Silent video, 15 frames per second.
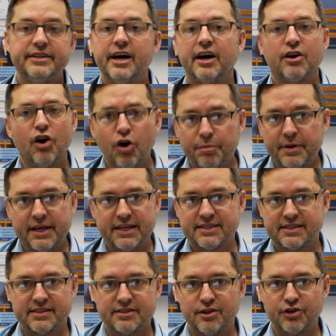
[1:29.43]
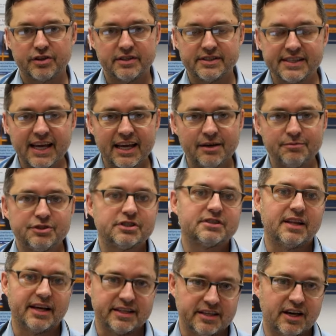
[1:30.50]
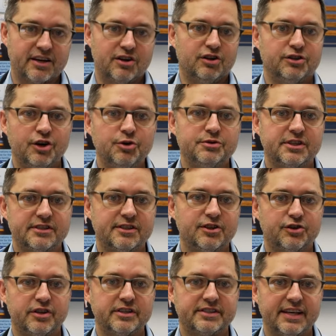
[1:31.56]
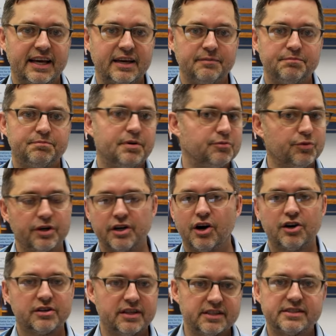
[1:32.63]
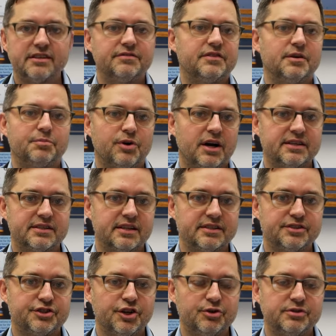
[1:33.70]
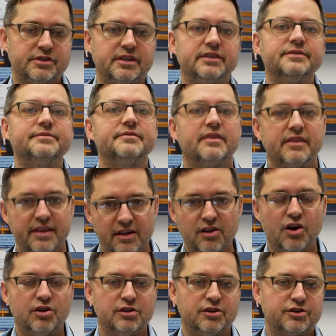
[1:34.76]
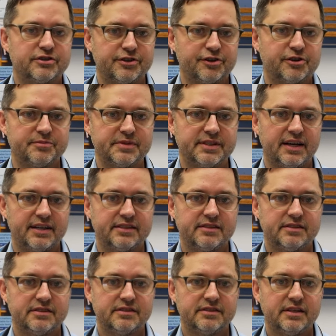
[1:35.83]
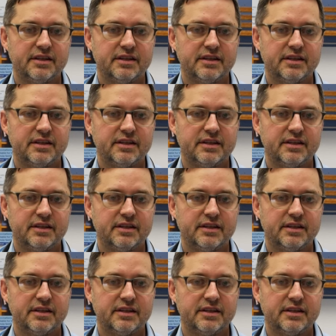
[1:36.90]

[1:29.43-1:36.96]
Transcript: Not all penises look the same, just like not all noses look the same, but regardless of the process chosen, they'll all look circumcised.